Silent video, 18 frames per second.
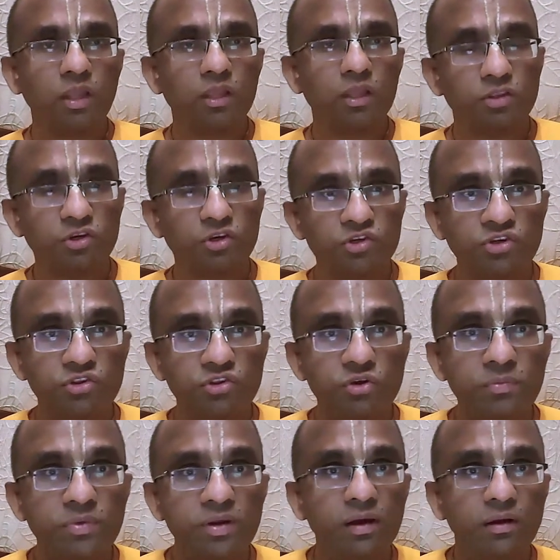
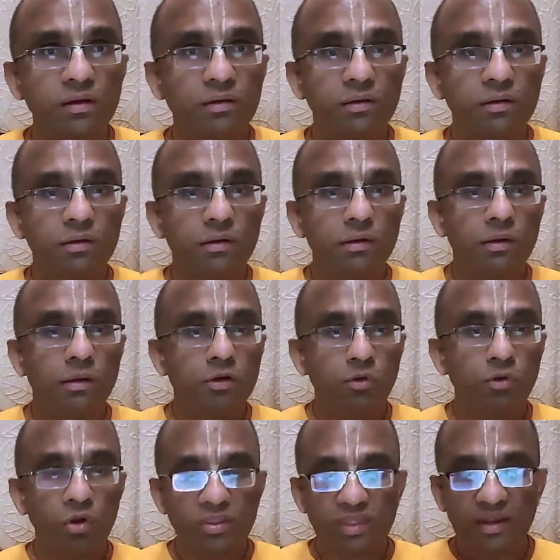Drishtadyumna,
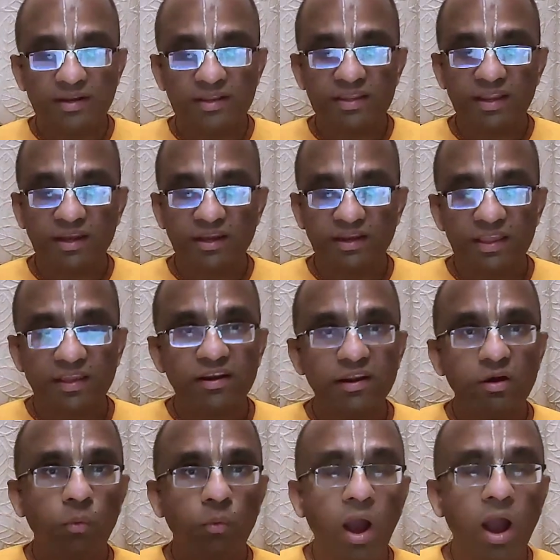knowing that he had
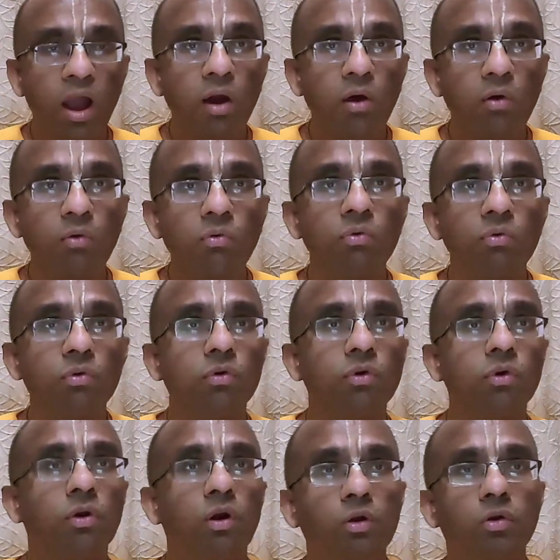taken a vow
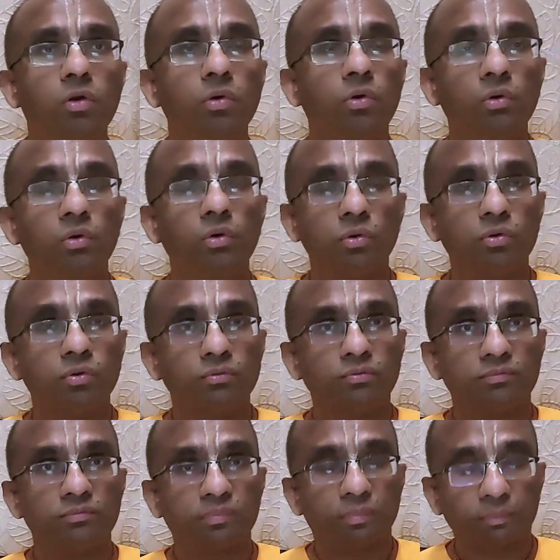to
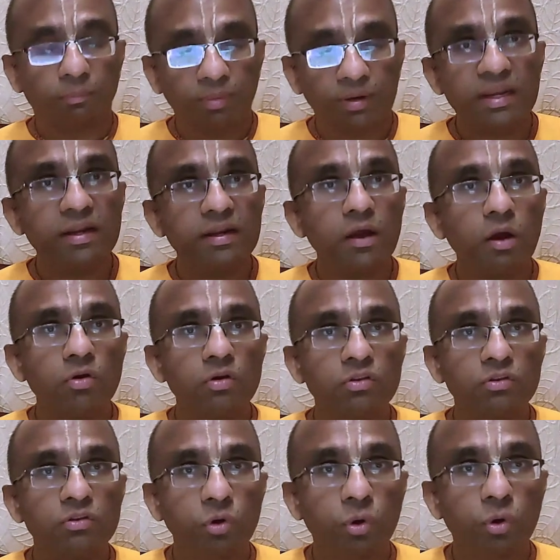bring
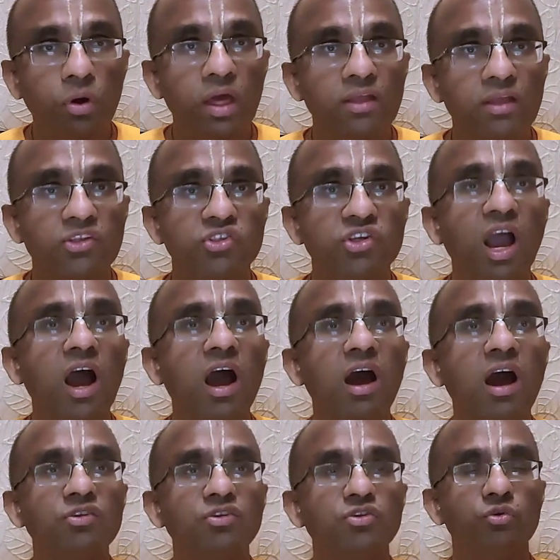down Drona,
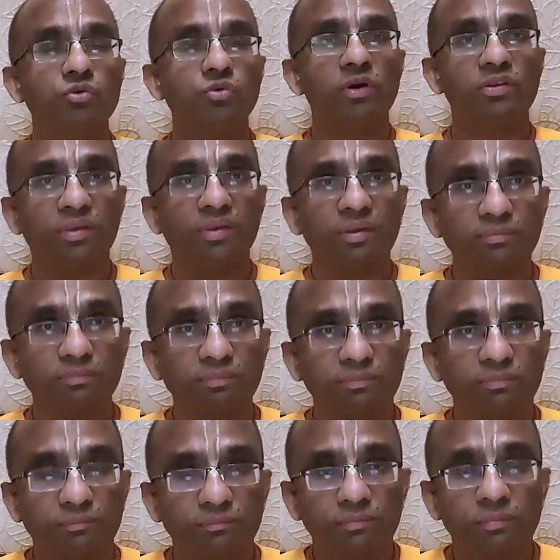charged towards him.
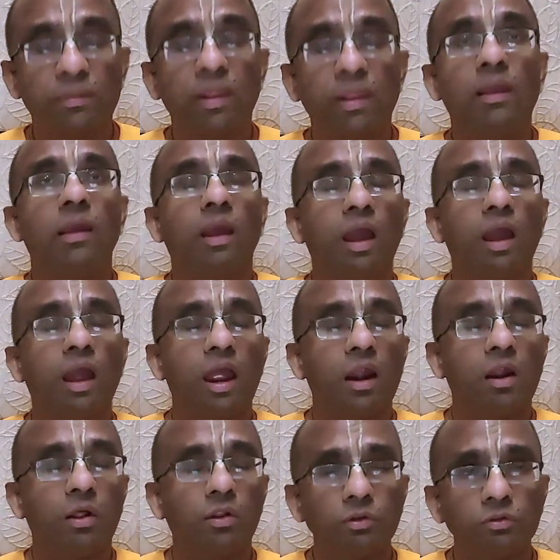
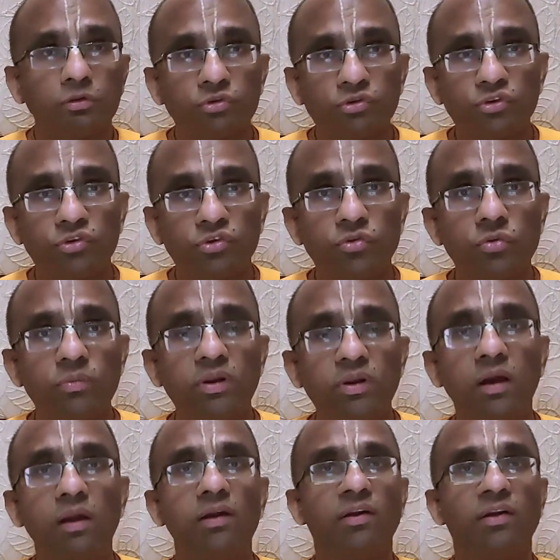And although
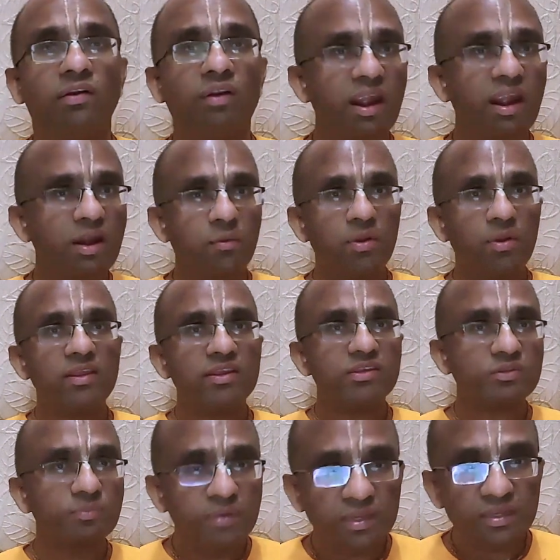Drishtadyumna tried
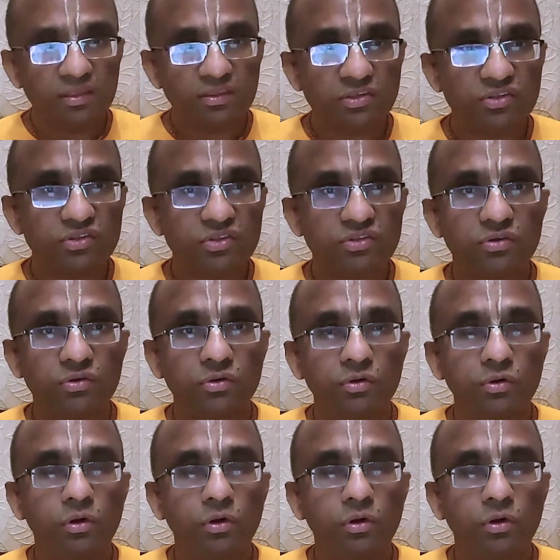various means